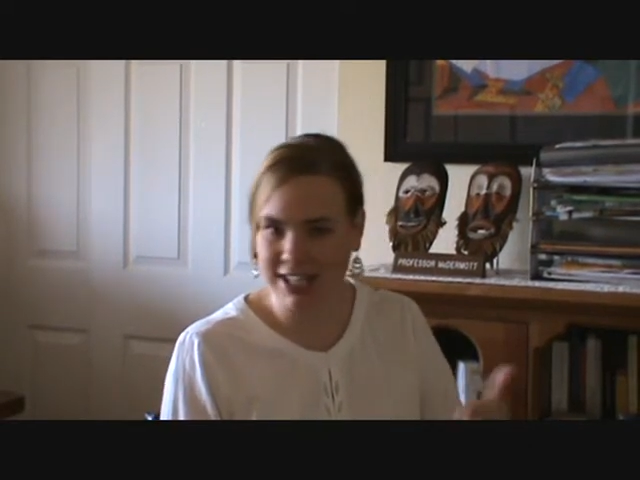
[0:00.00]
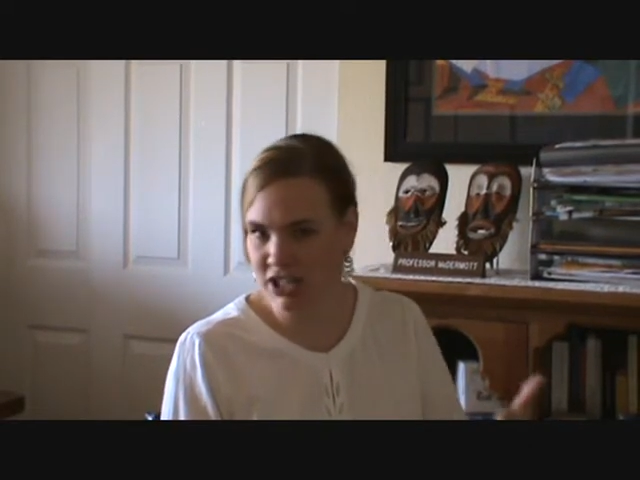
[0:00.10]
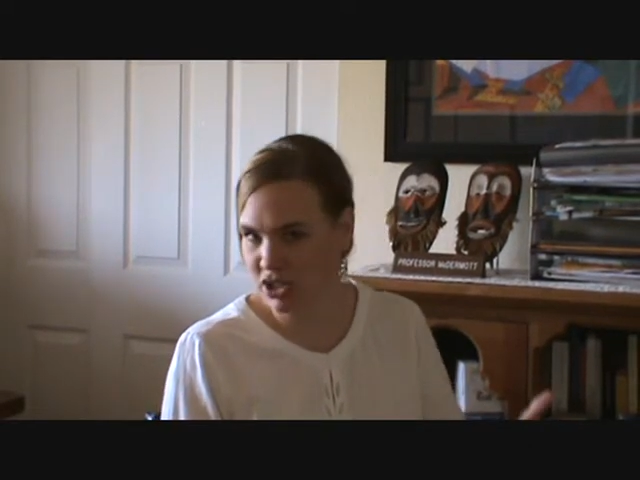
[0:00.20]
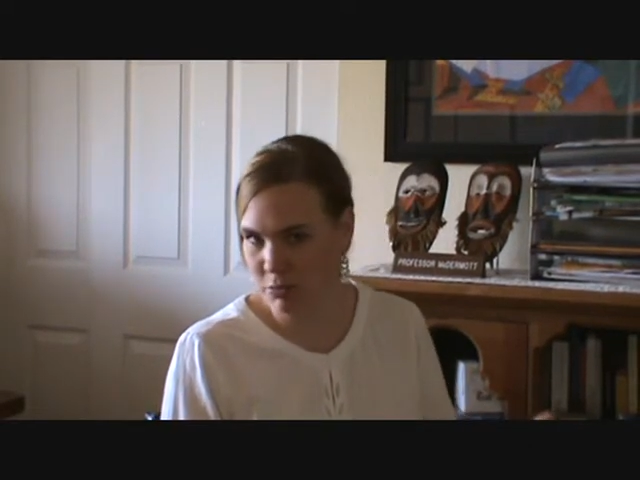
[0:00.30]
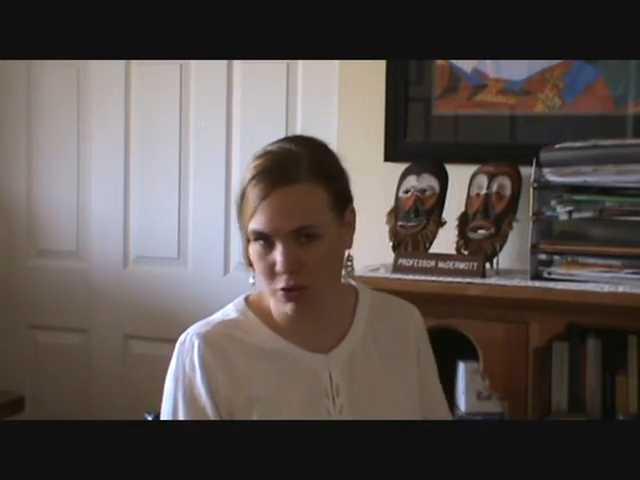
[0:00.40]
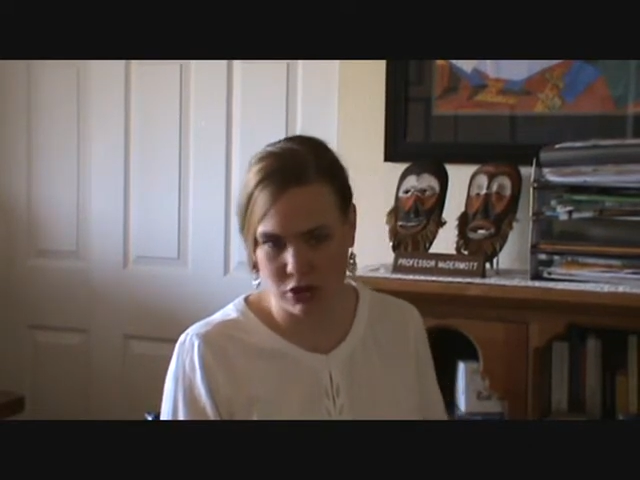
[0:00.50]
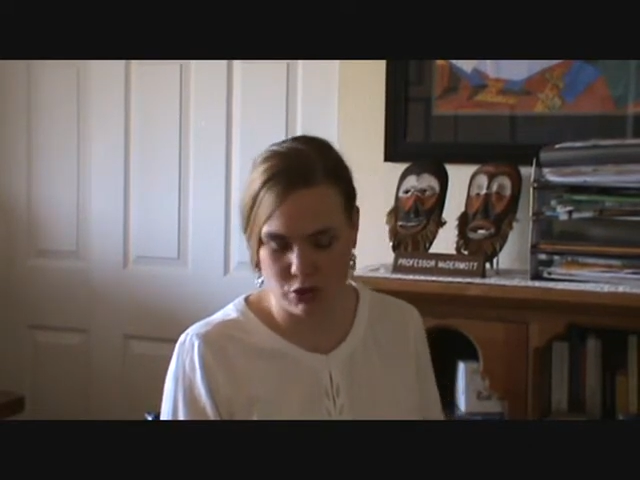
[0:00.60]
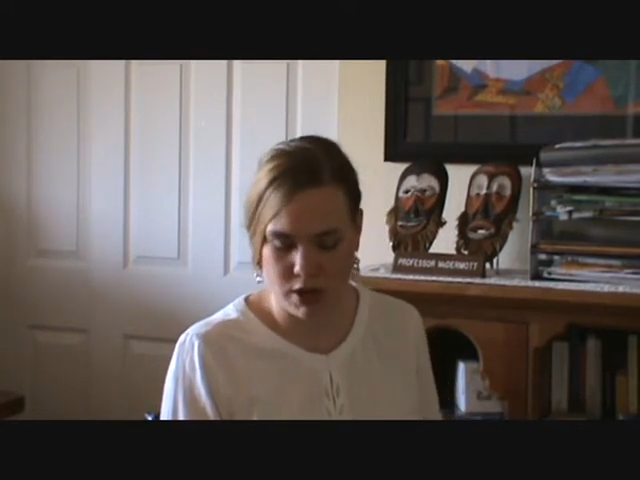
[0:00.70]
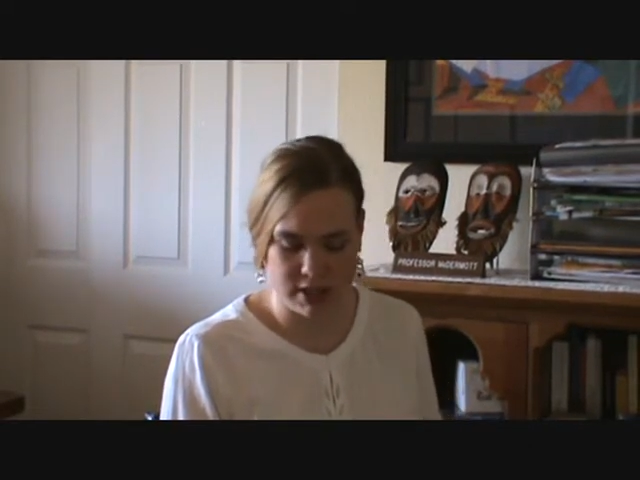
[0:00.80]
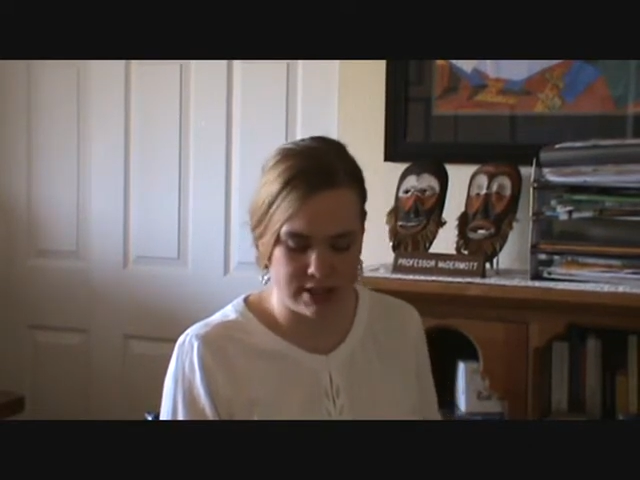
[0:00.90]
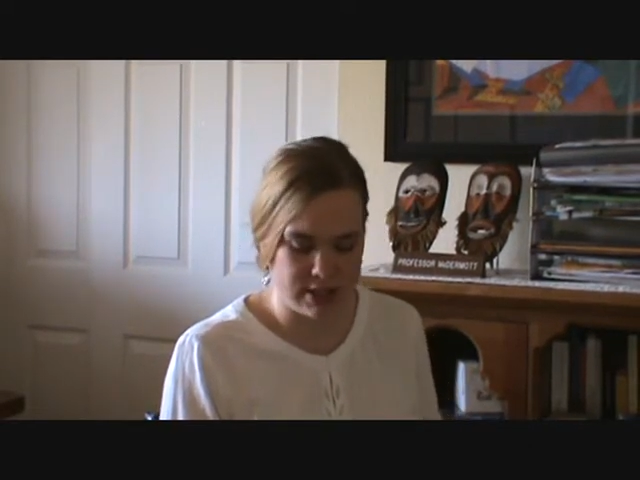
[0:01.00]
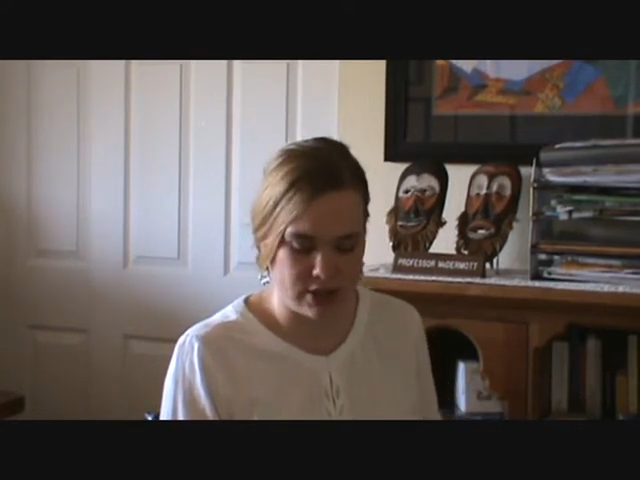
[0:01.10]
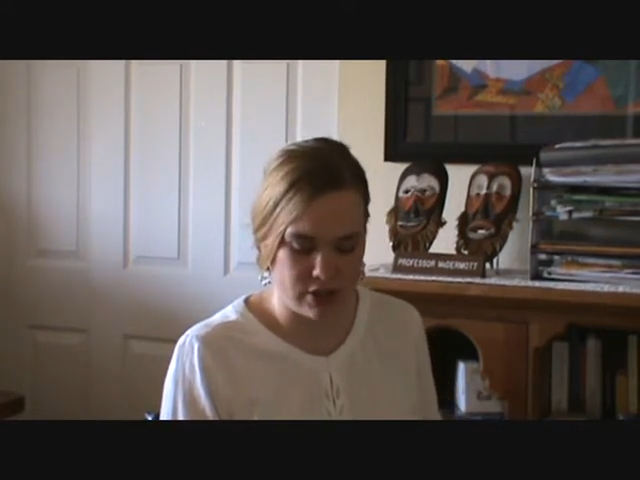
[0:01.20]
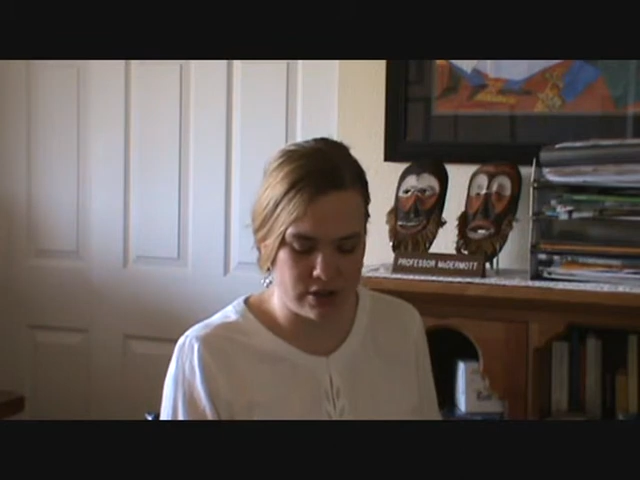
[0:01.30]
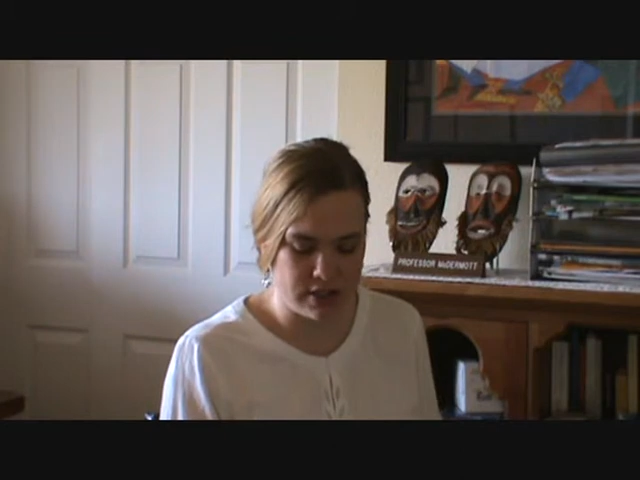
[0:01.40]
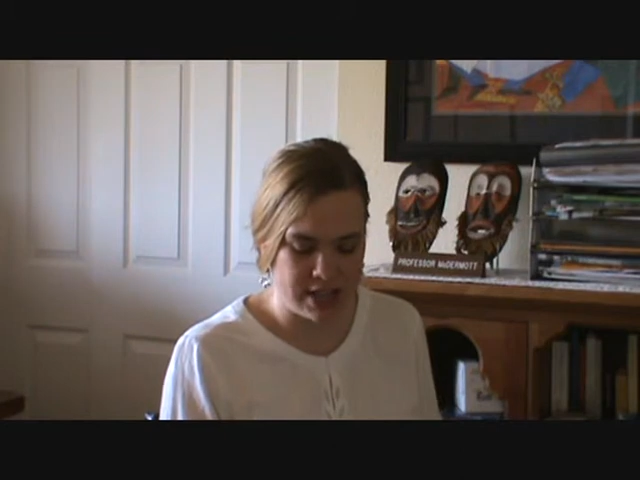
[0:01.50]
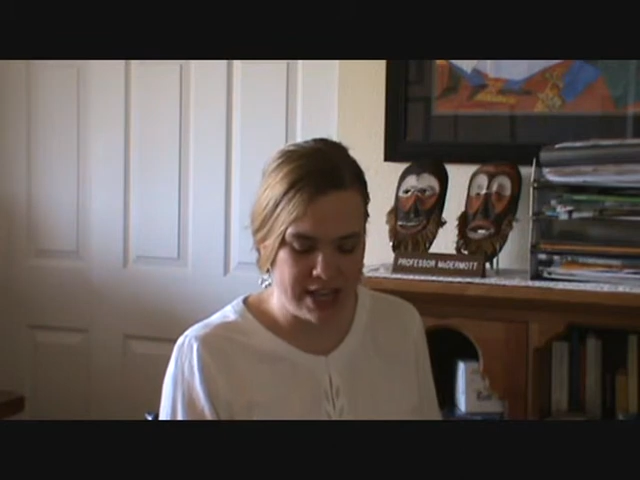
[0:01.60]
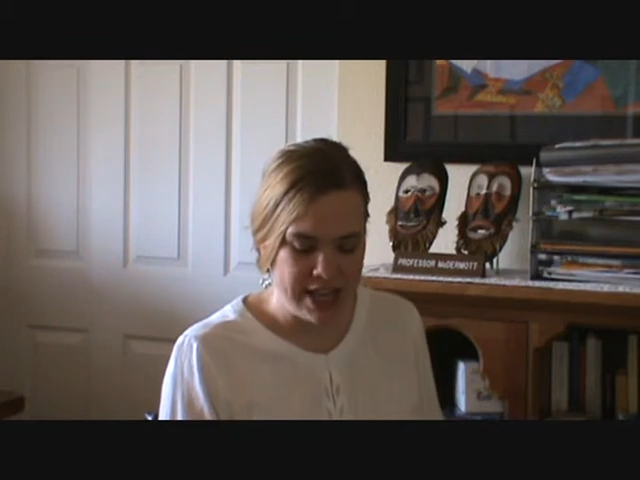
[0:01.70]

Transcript: lead to more drug seizures,